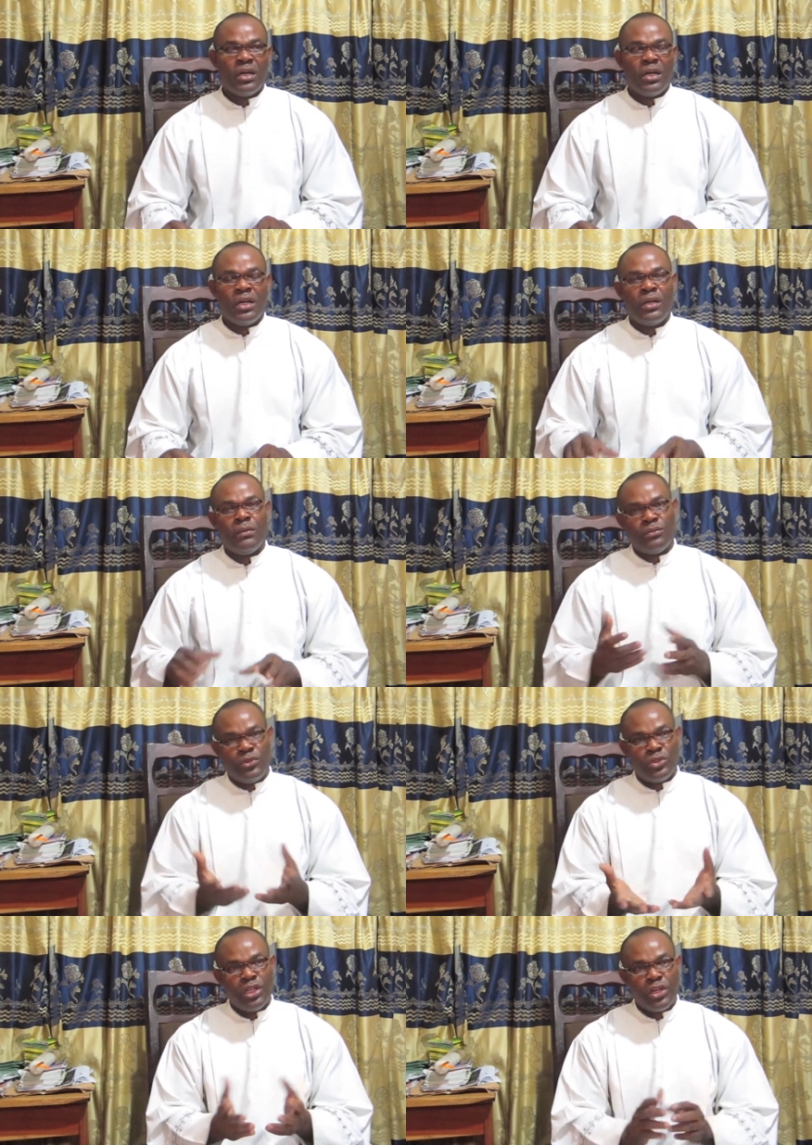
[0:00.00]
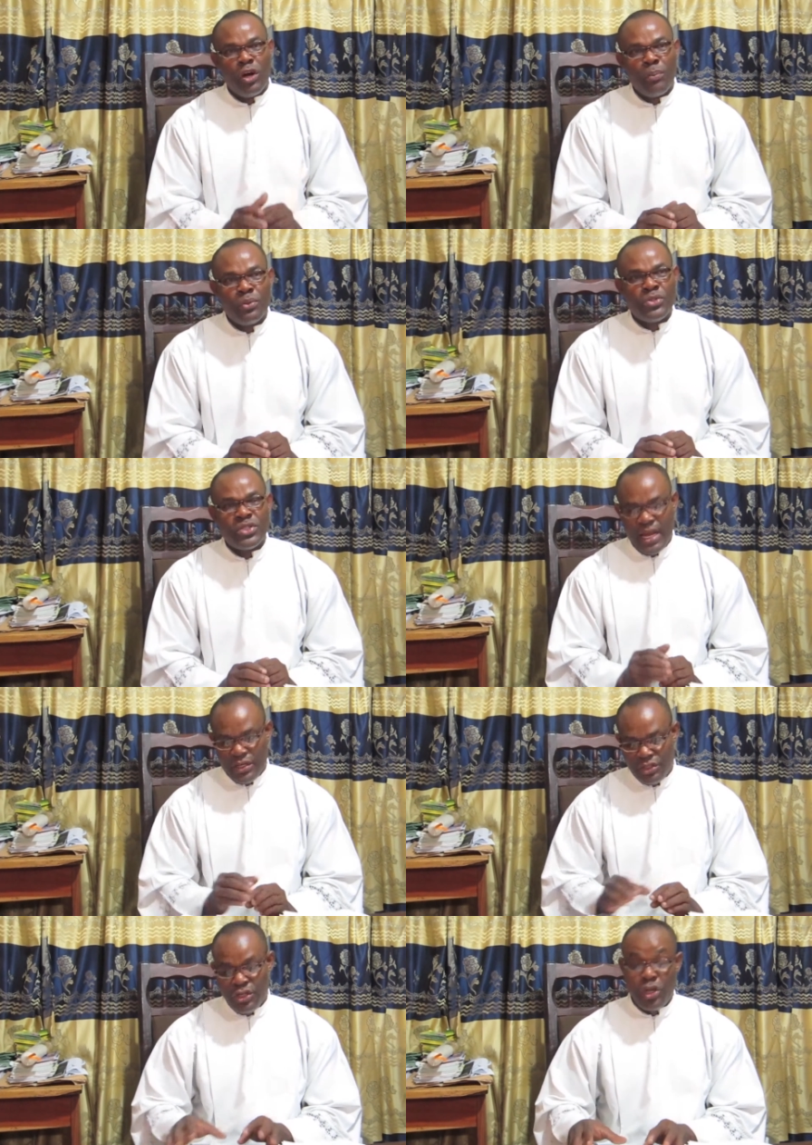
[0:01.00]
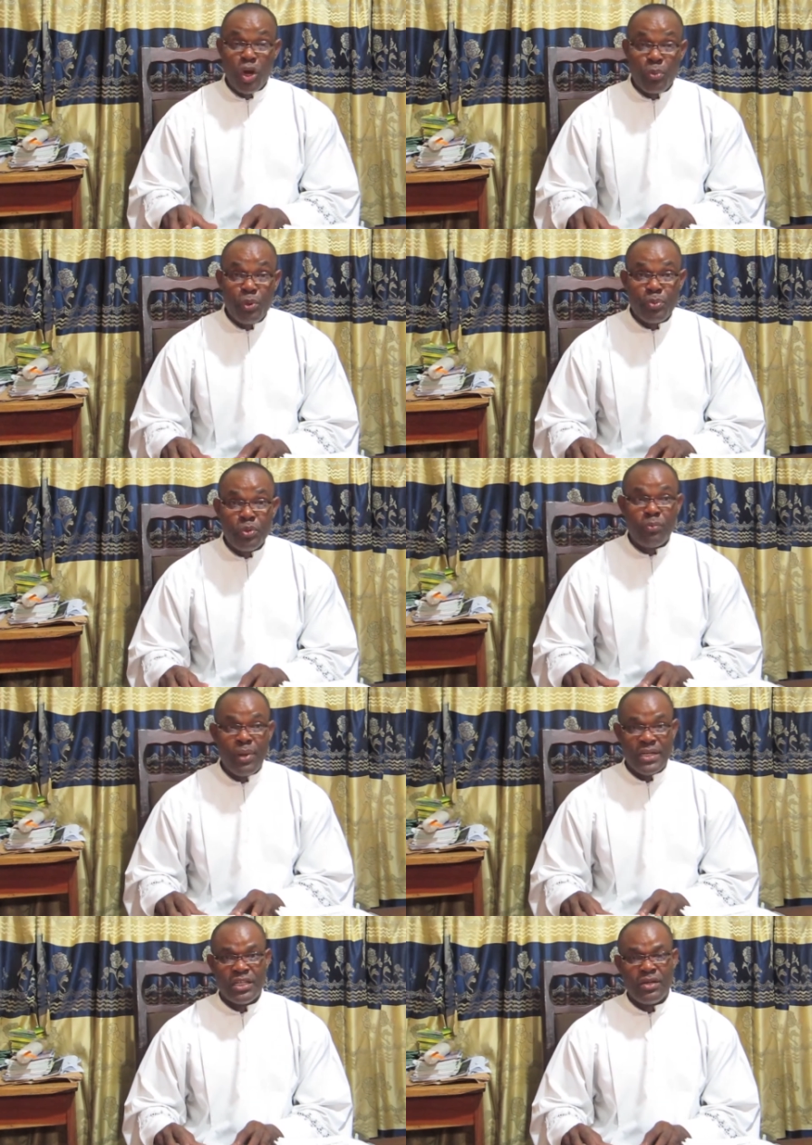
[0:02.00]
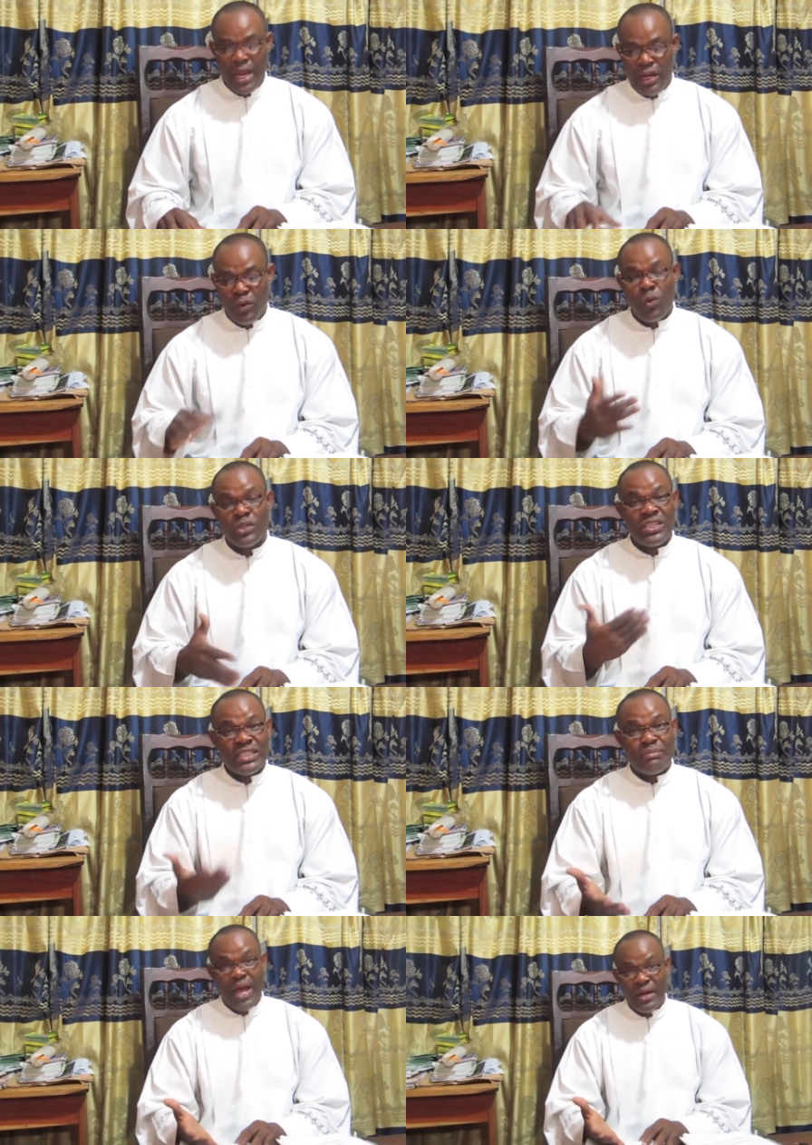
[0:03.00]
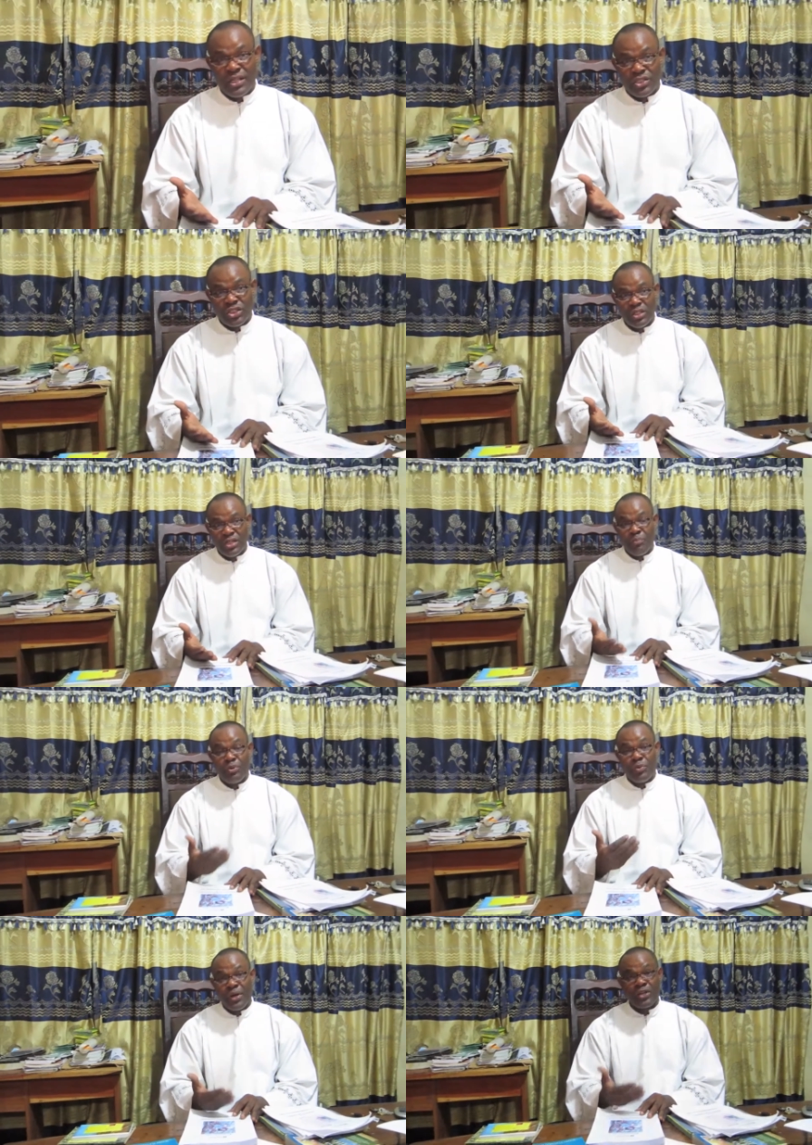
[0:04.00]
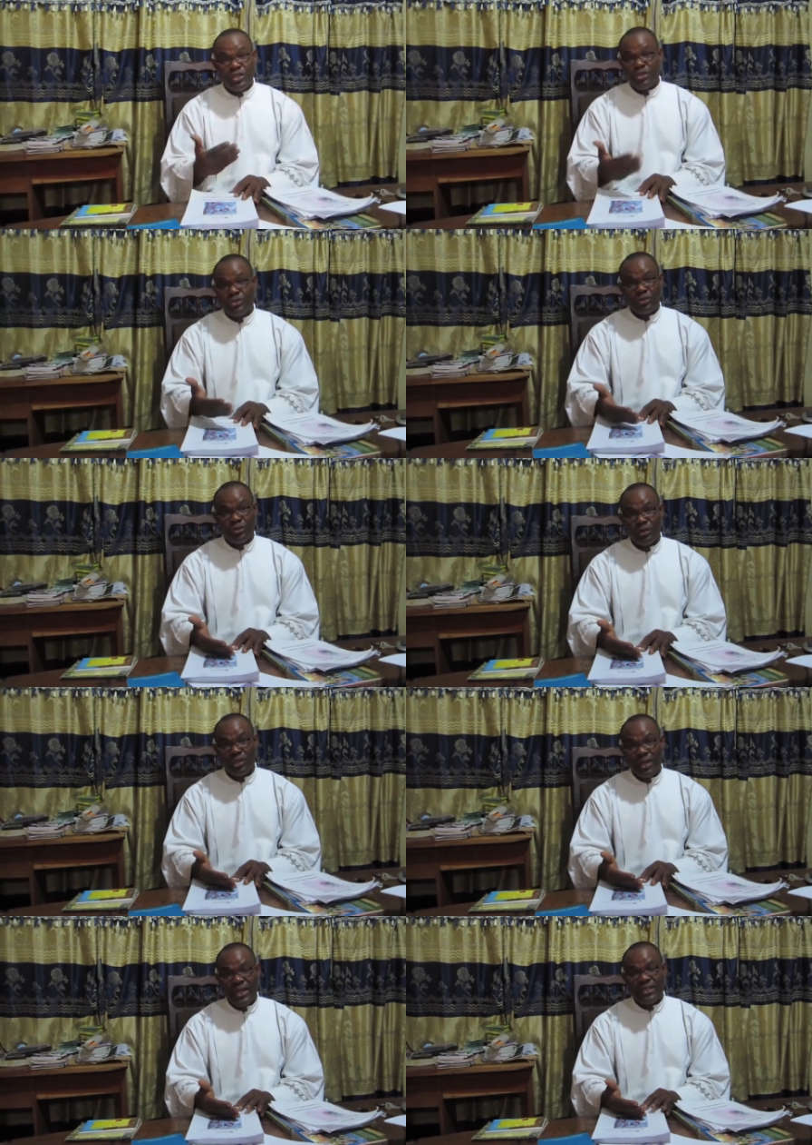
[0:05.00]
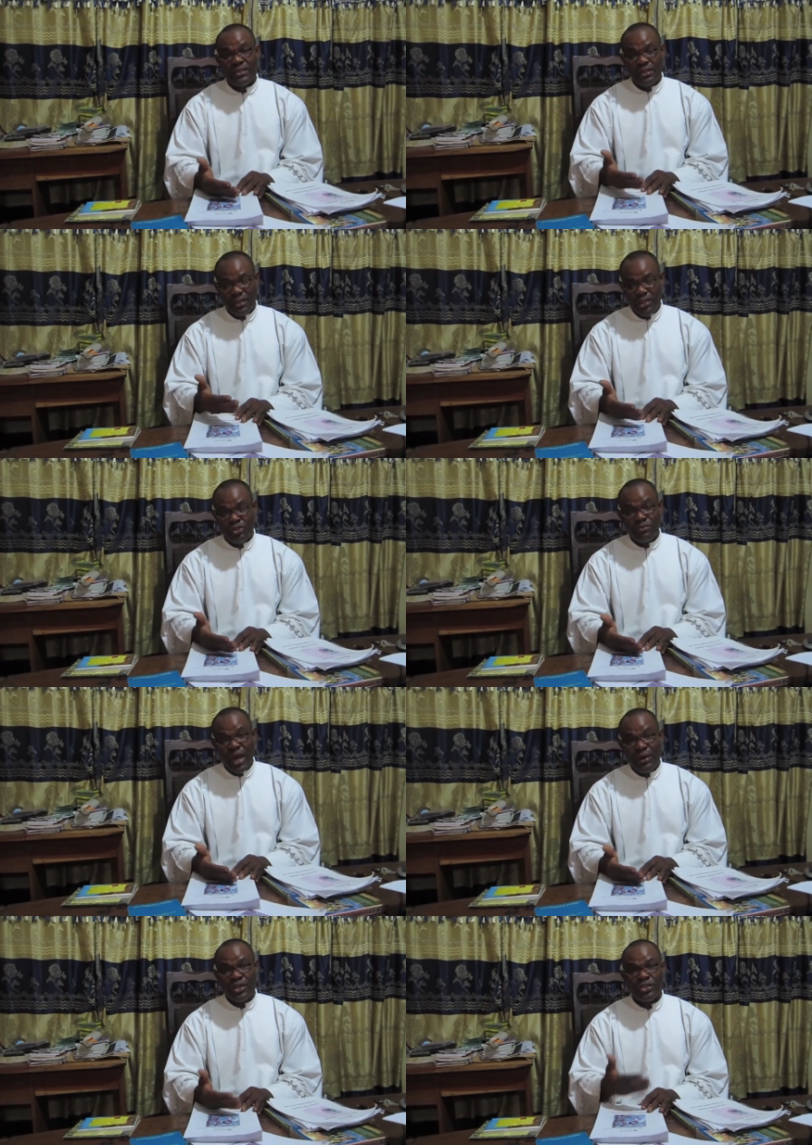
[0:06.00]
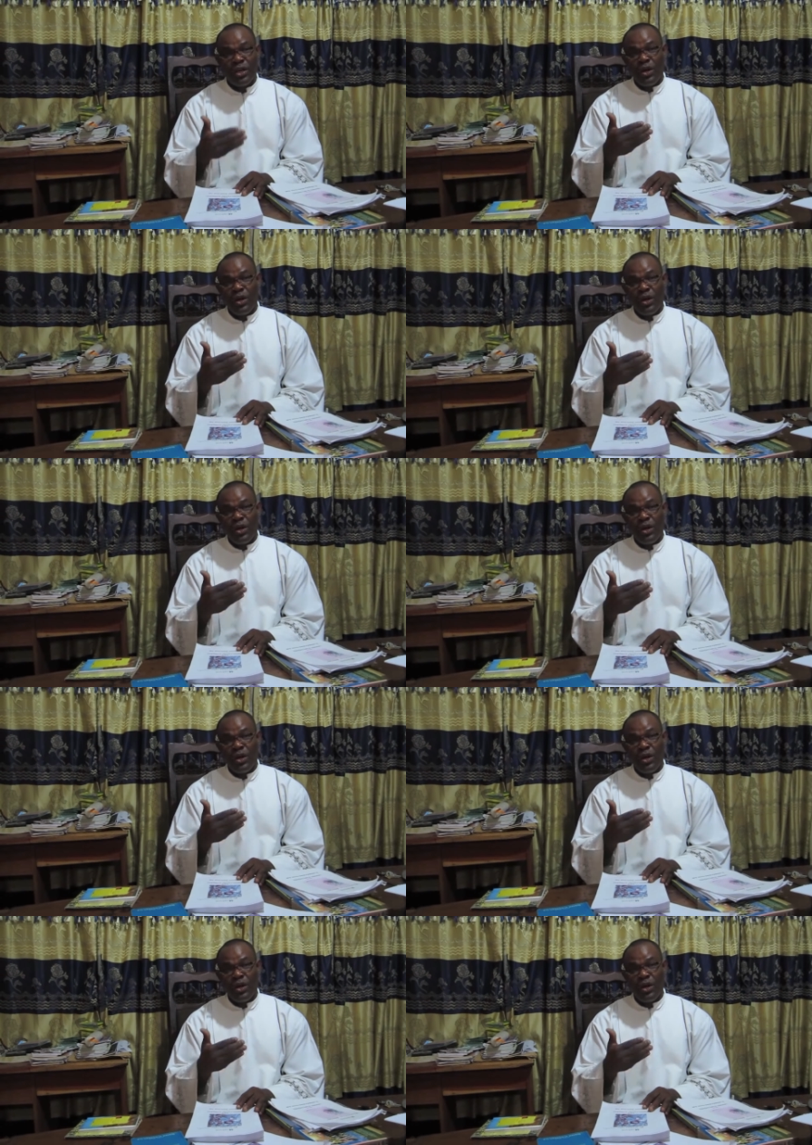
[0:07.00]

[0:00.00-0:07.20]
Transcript: um, to the couples and to the young people, particularly, what is marriage in preparation to get into marriage,